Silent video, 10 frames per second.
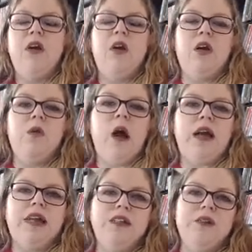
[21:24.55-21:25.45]
or
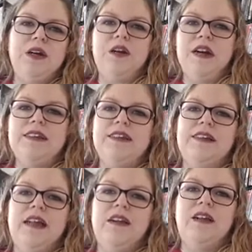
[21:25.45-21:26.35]
walk into our crisis
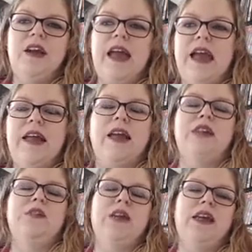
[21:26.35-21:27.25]
center at
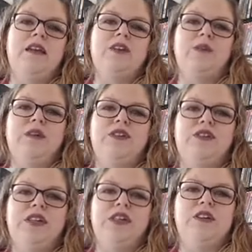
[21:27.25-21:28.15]
928 12th
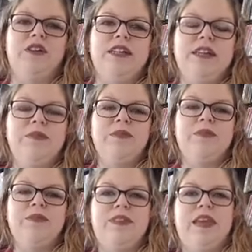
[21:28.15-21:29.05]
Street in Greeley.
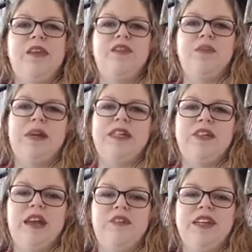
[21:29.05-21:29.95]
Thank you so much.
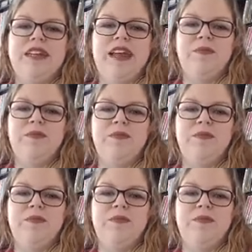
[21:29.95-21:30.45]
Have a good day.